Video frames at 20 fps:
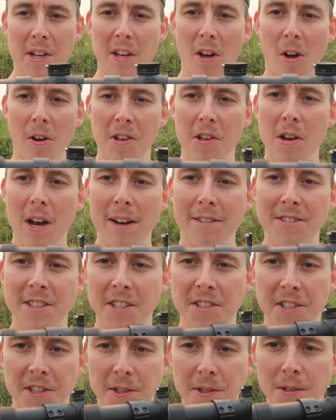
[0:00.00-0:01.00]
All you have
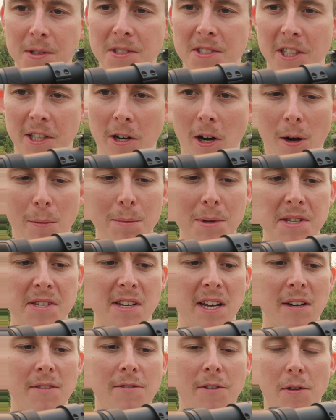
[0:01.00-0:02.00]
to do to
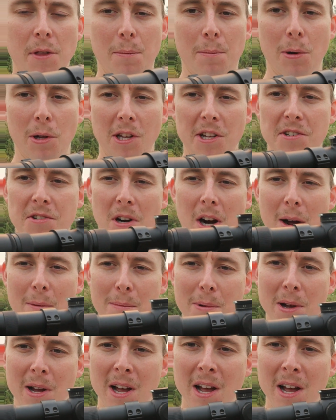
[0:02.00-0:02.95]
compensate for the bullet drop